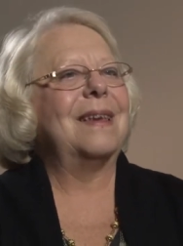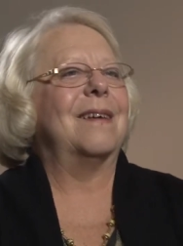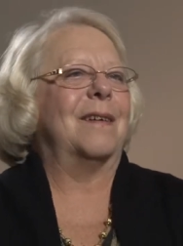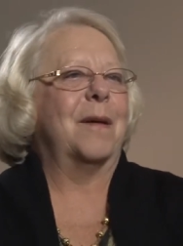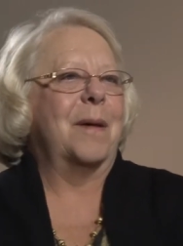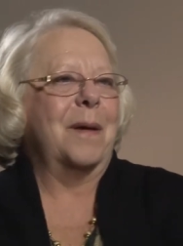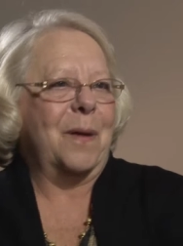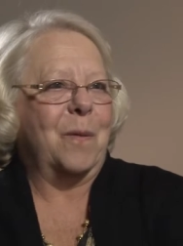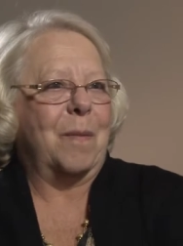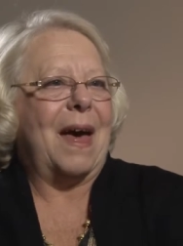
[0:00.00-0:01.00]
to
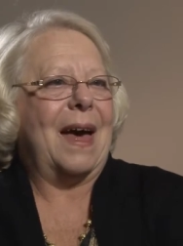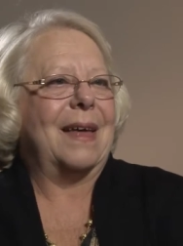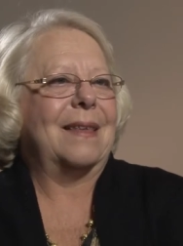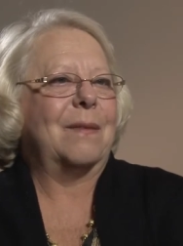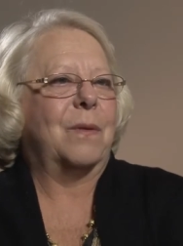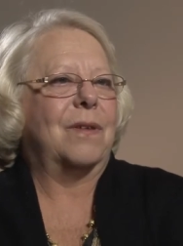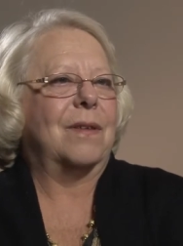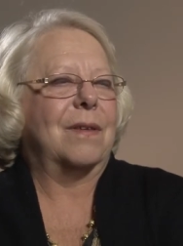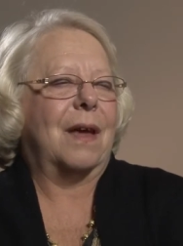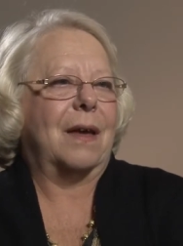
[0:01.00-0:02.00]
UMass, which
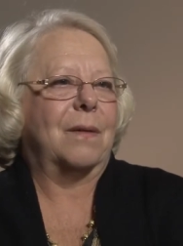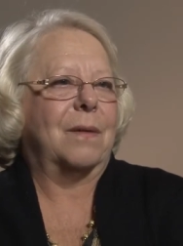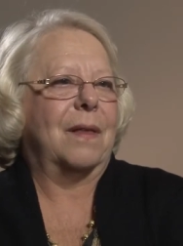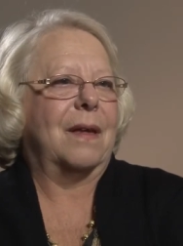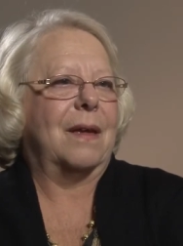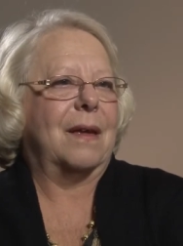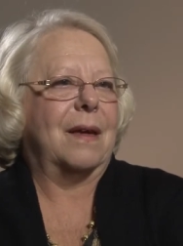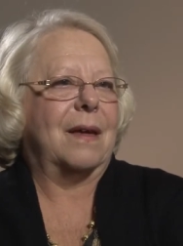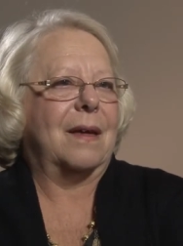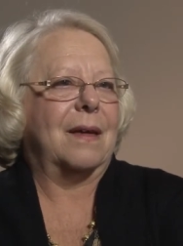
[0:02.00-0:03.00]
is not only
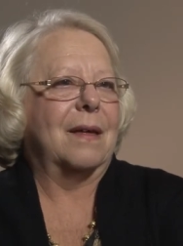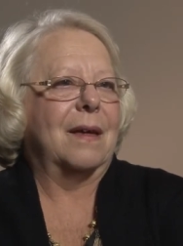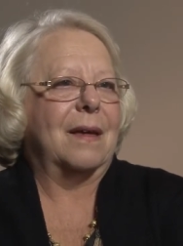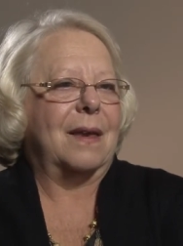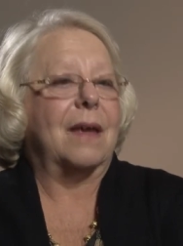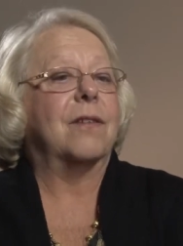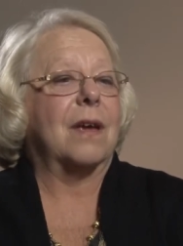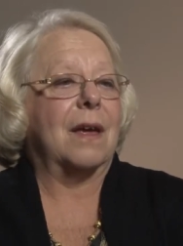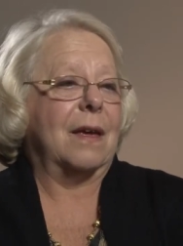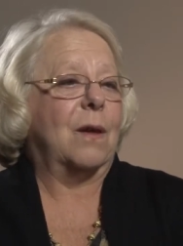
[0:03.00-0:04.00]
uh, an
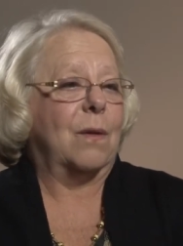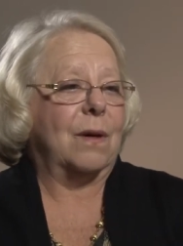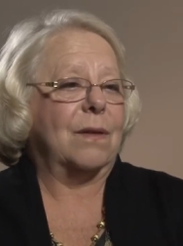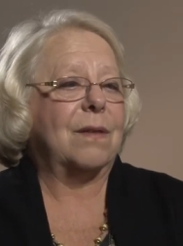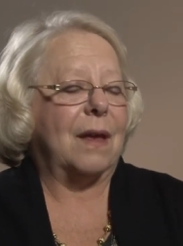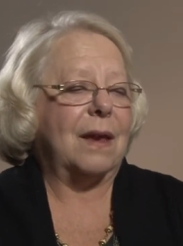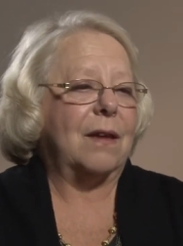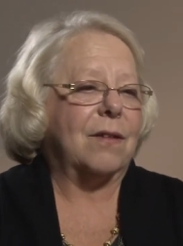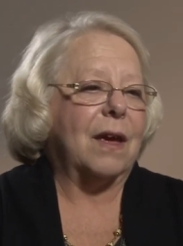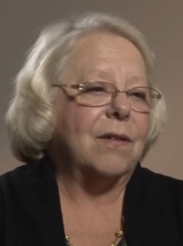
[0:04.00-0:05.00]
educa you know a, an
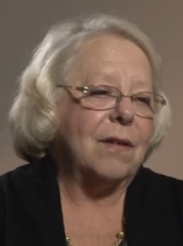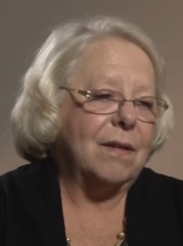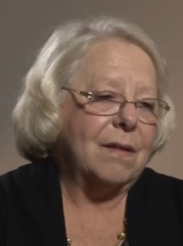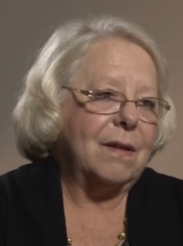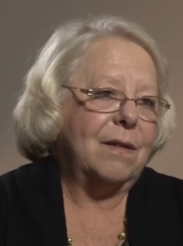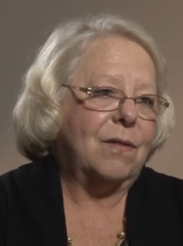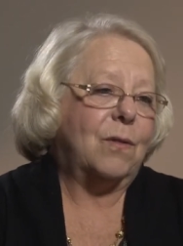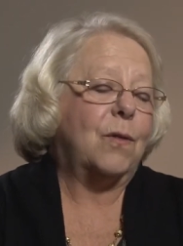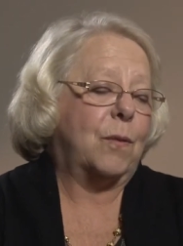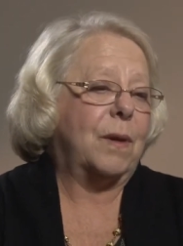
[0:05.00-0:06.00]
educational
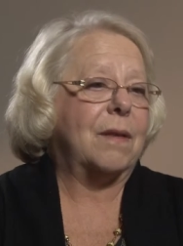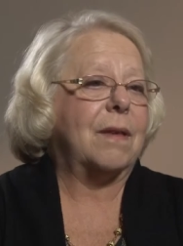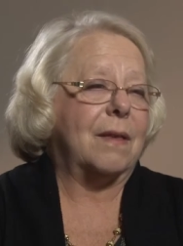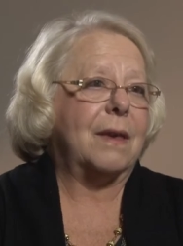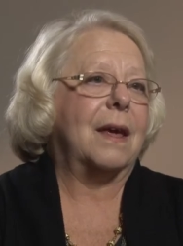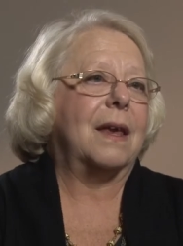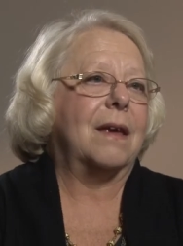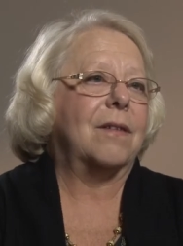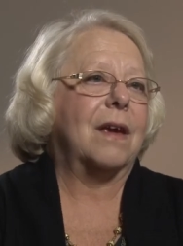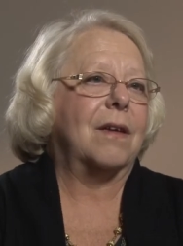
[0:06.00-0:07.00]
institution, but it's a state
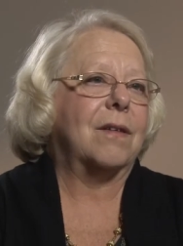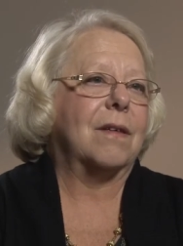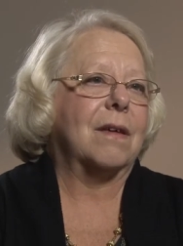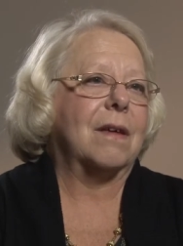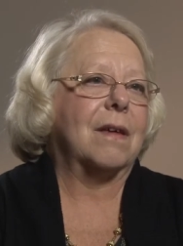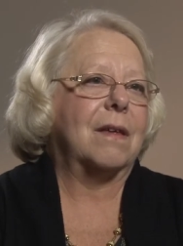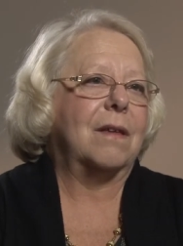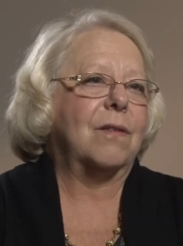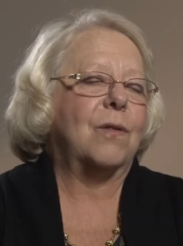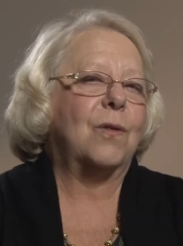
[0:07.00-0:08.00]
educational
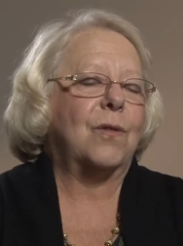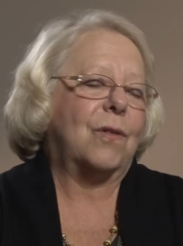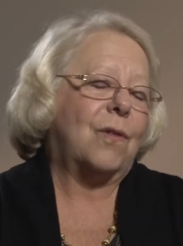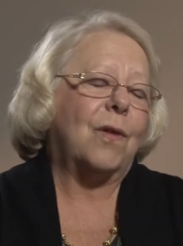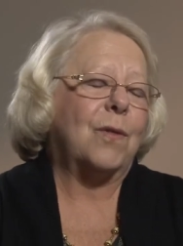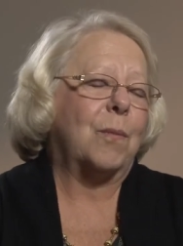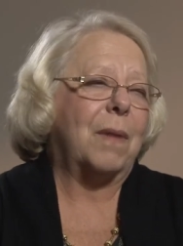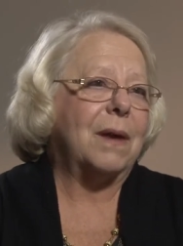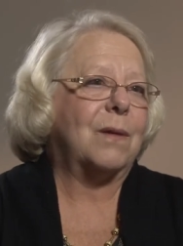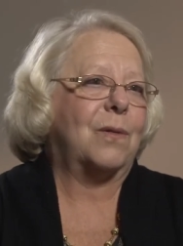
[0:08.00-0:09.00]
institution. It's also a
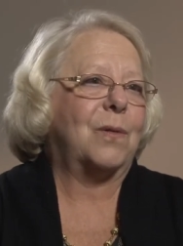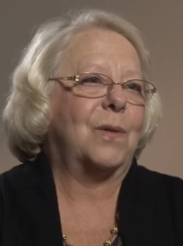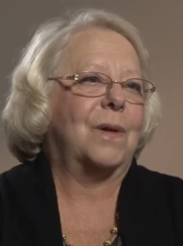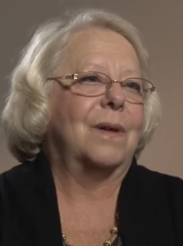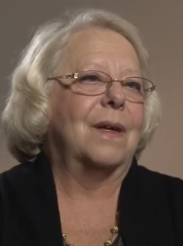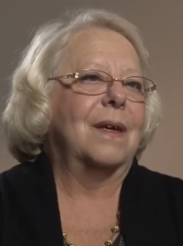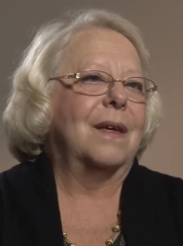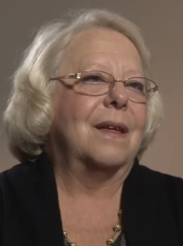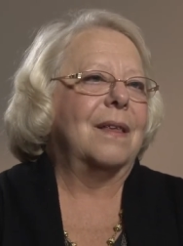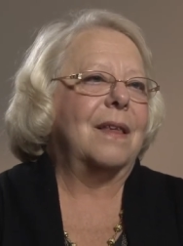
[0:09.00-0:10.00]
medical school,
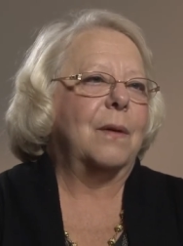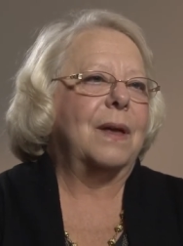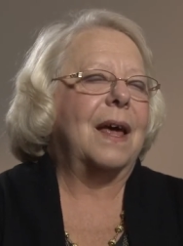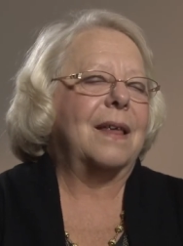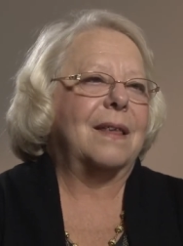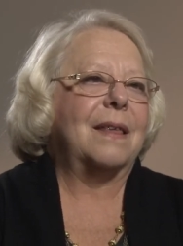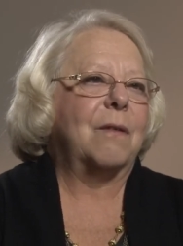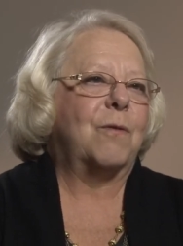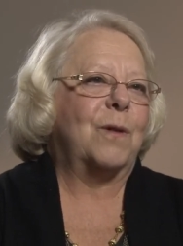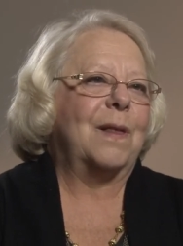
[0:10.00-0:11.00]
so it has
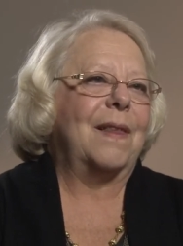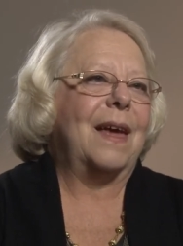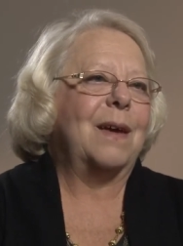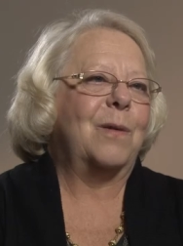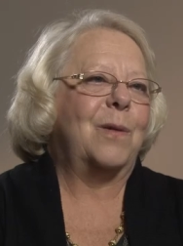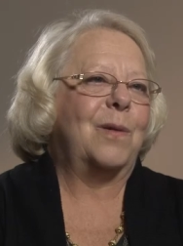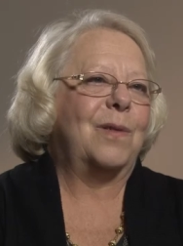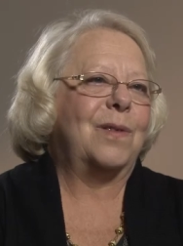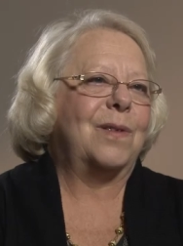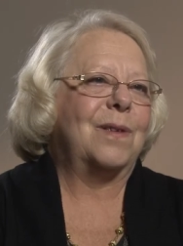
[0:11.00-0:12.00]
several
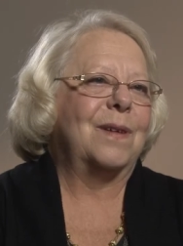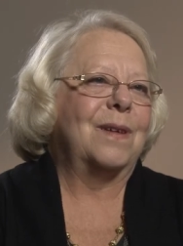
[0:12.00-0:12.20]
layers,